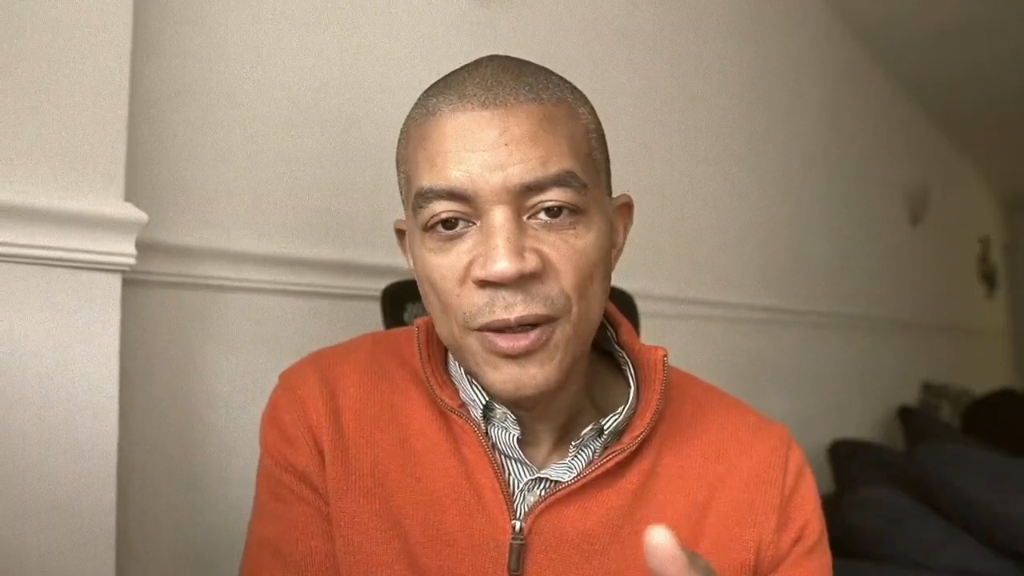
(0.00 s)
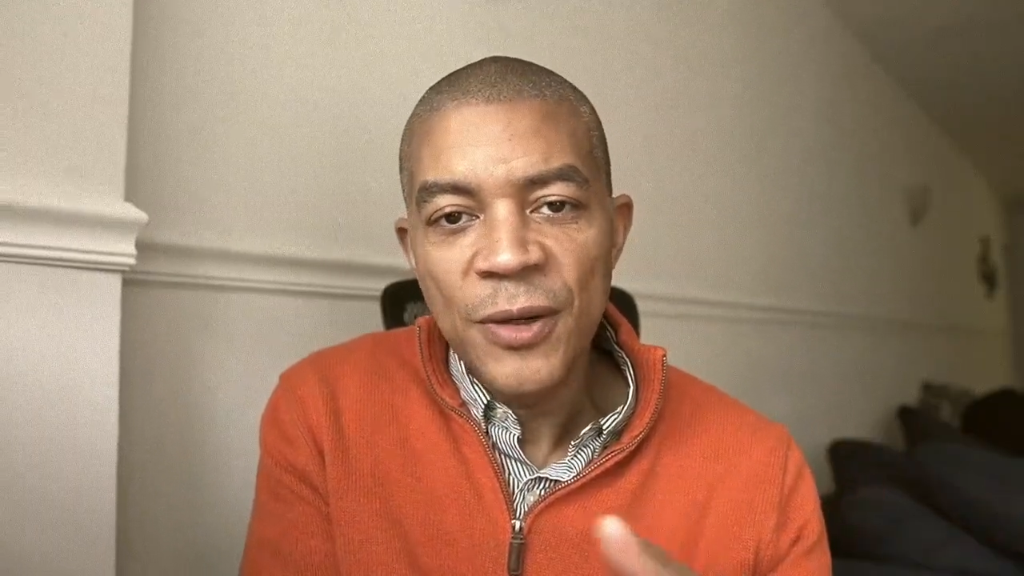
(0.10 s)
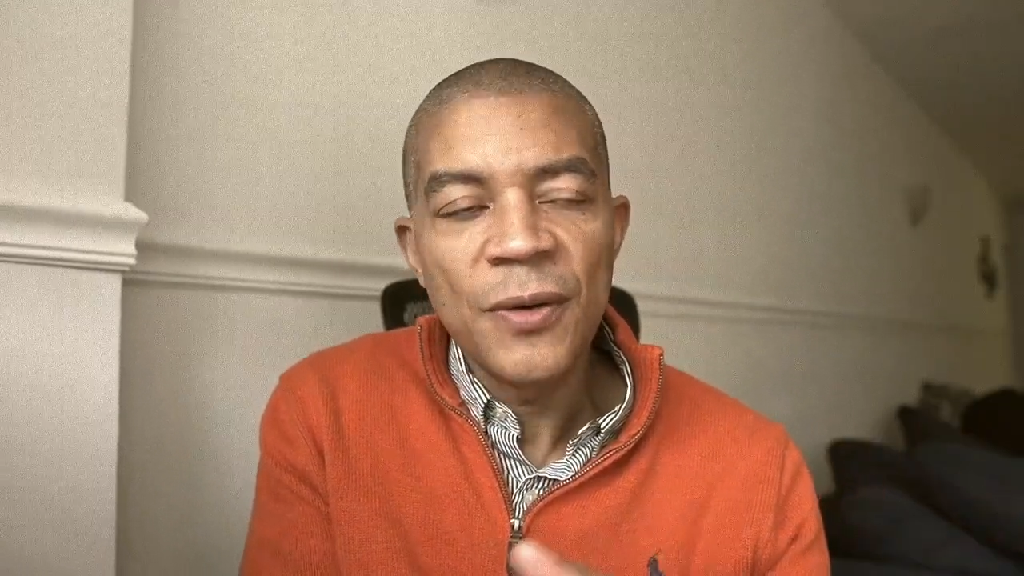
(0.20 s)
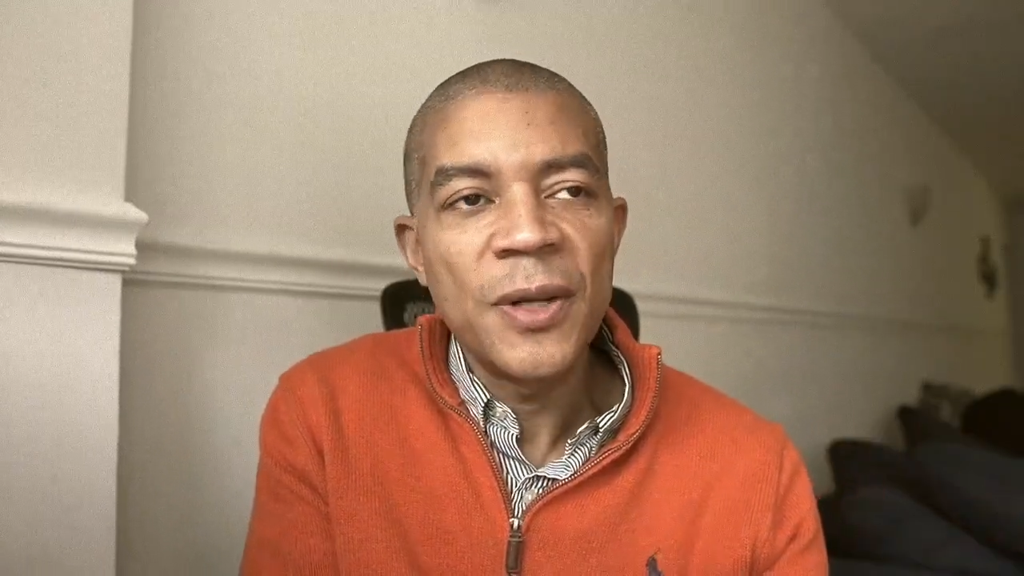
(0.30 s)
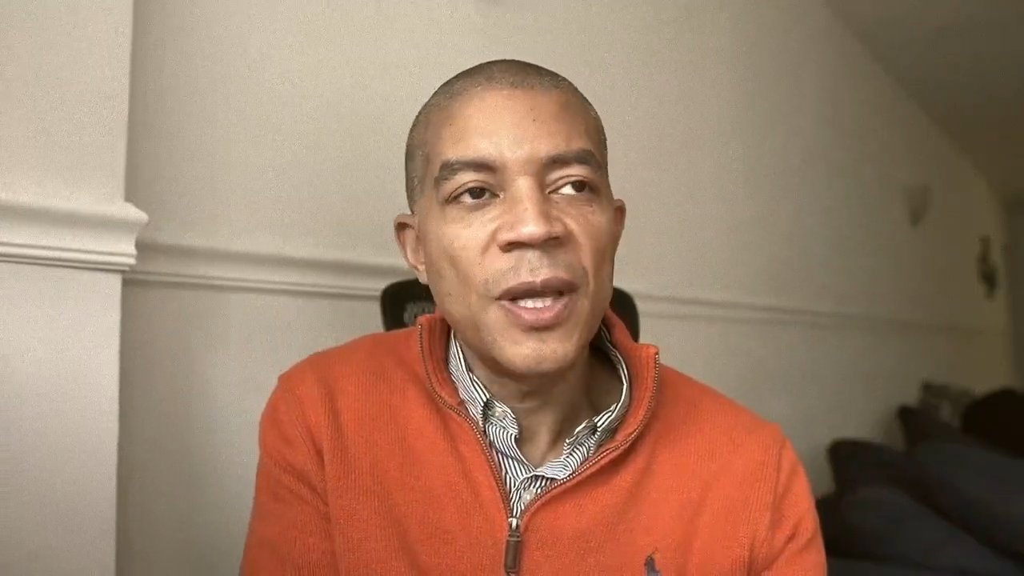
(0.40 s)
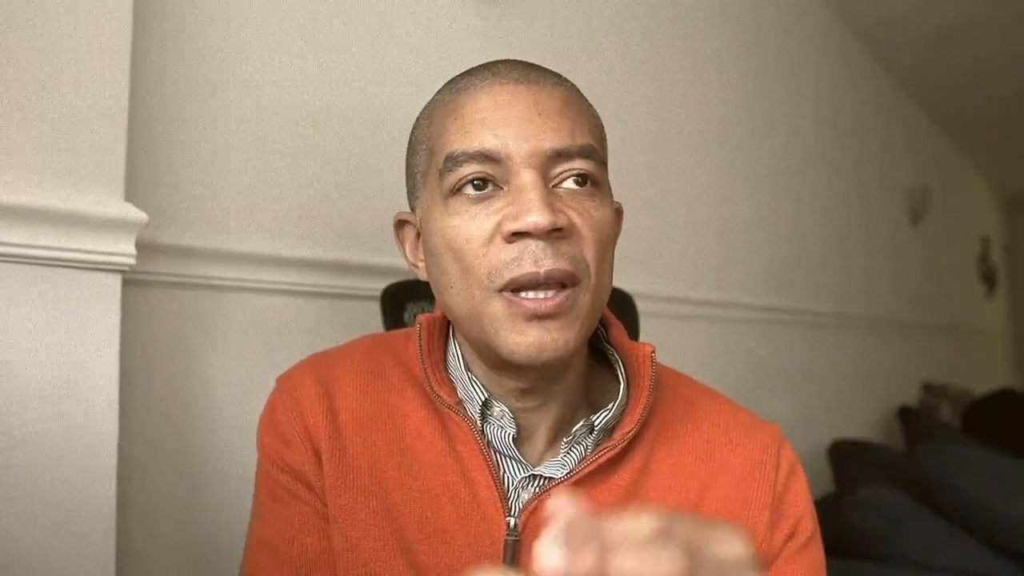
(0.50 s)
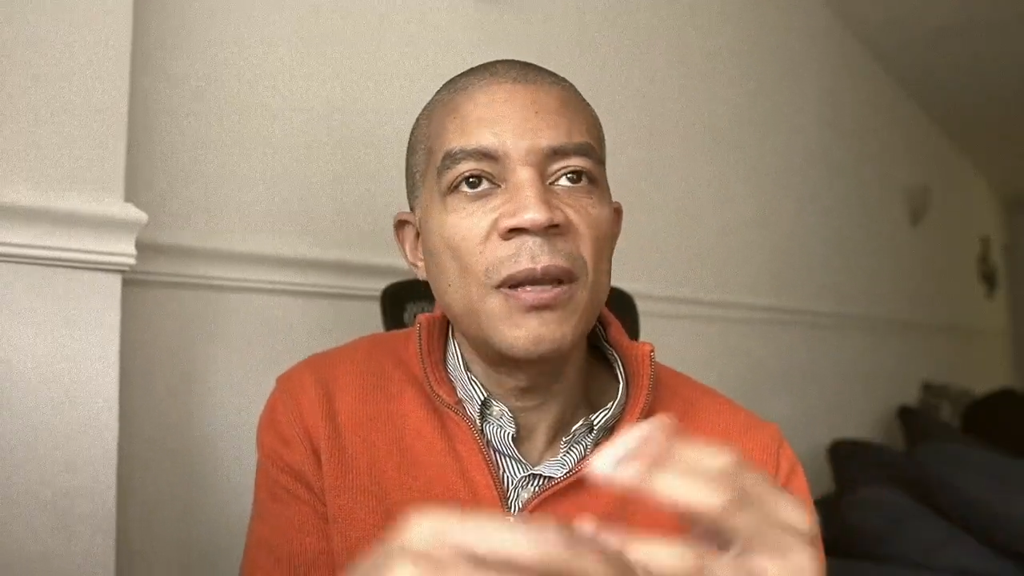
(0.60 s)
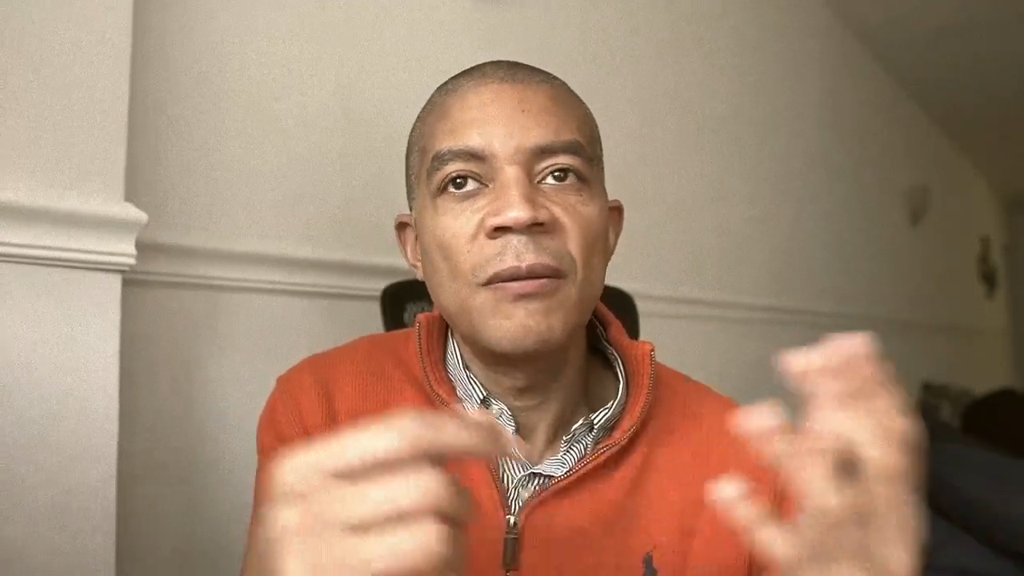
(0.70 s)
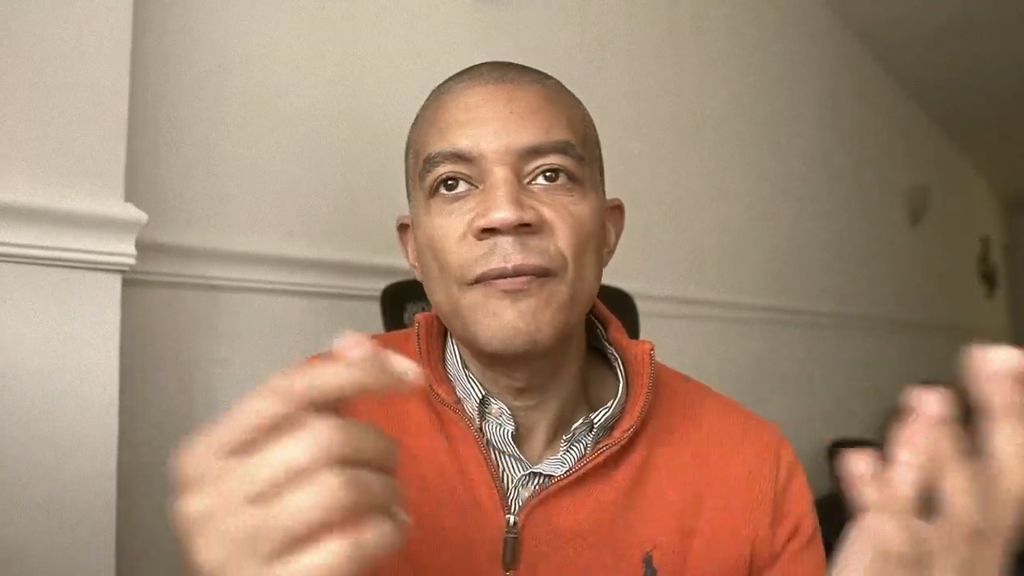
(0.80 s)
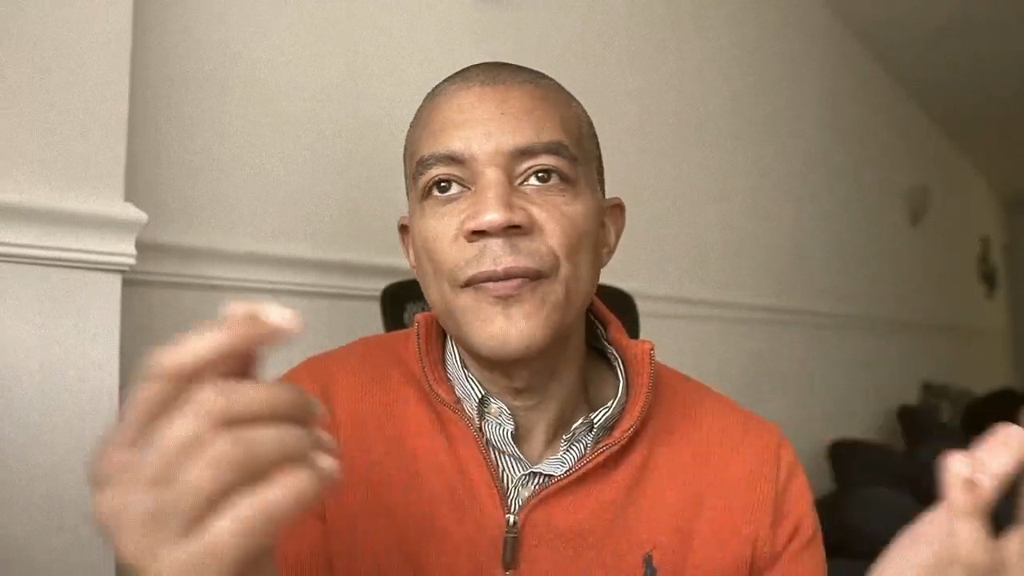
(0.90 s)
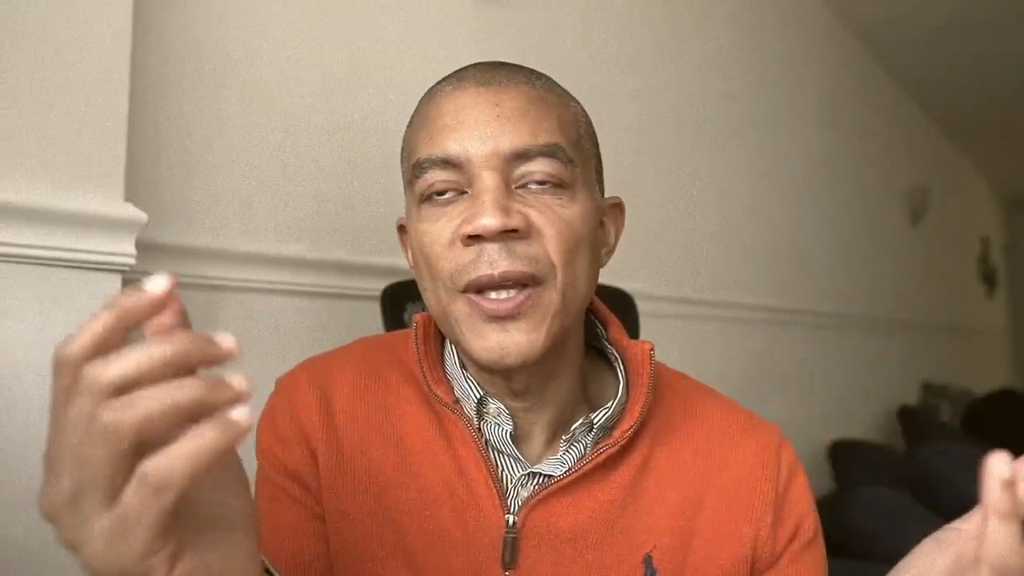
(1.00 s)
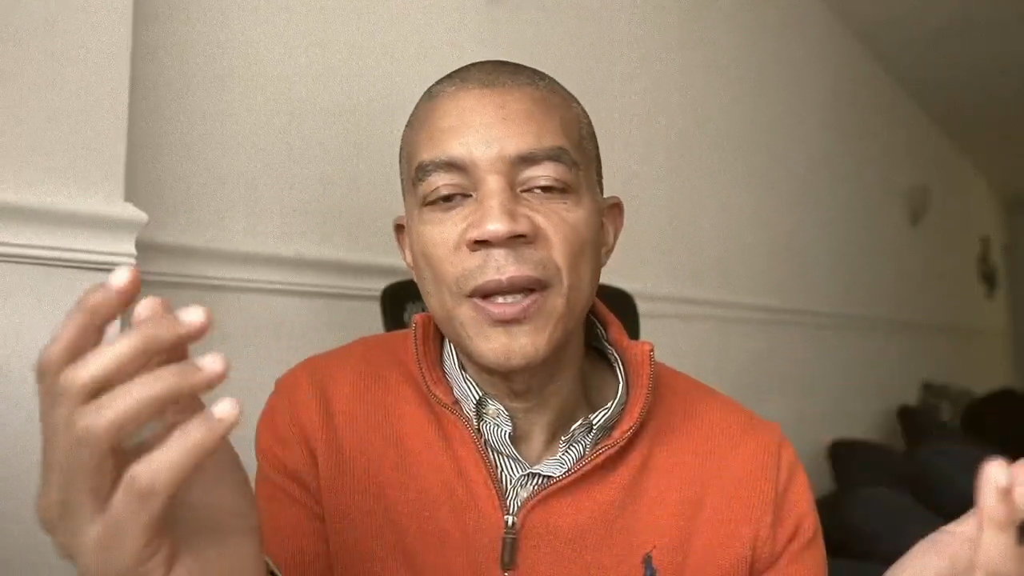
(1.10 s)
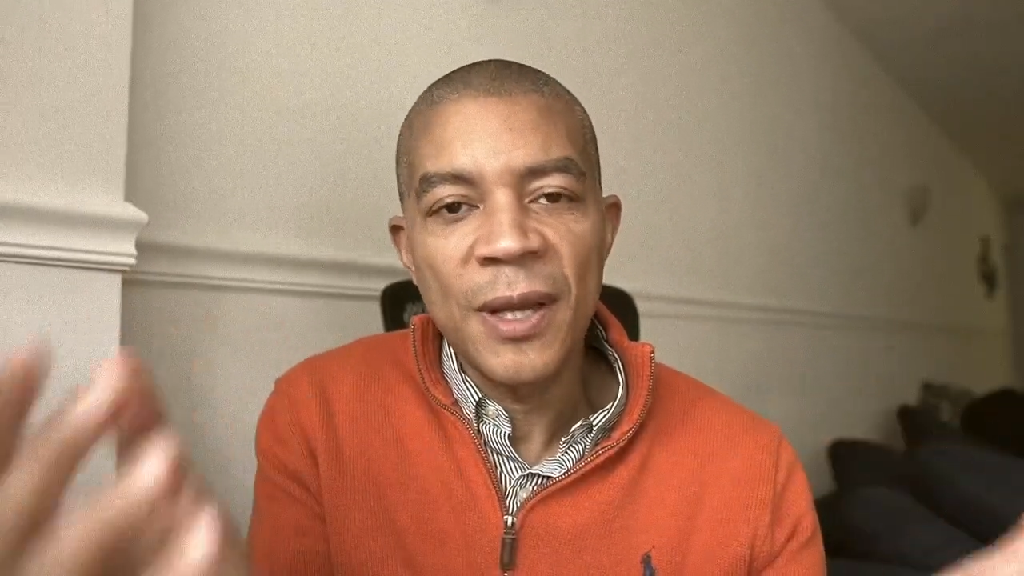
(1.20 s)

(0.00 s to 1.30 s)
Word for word: create an